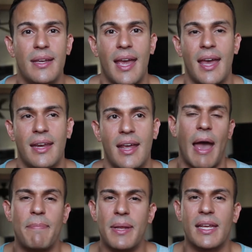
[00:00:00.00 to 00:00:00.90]
and
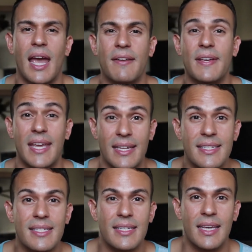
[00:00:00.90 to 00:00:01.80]
I've been kind of against